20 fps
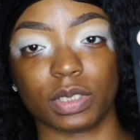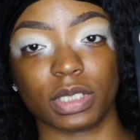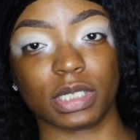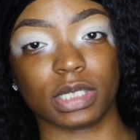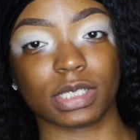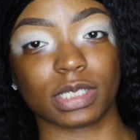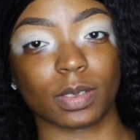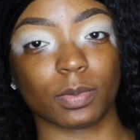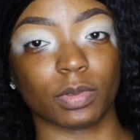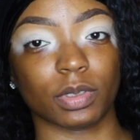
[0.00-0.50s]

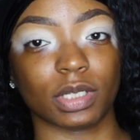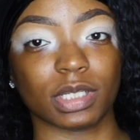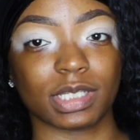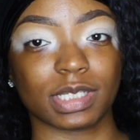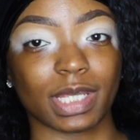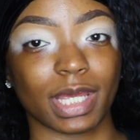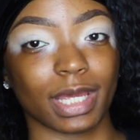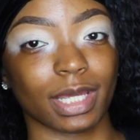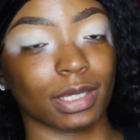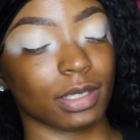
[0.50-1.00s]
is I'm going to
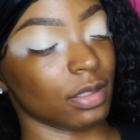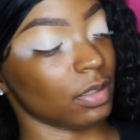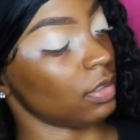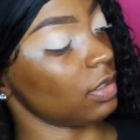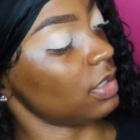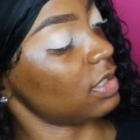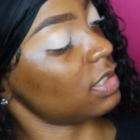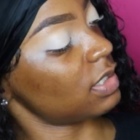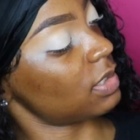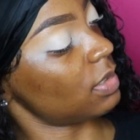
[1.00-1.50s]
take
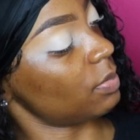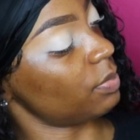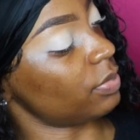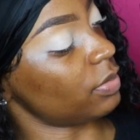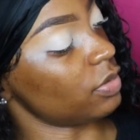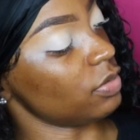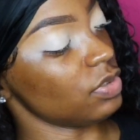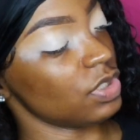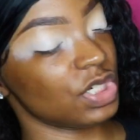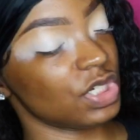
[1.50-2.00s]
this
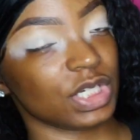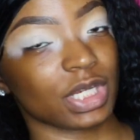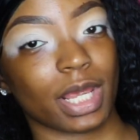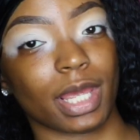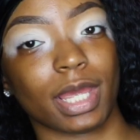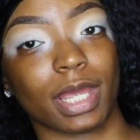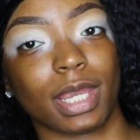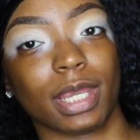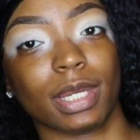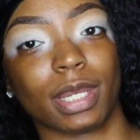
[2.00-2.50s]
blue
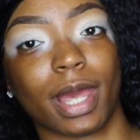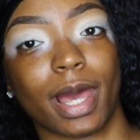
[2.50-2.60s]
shade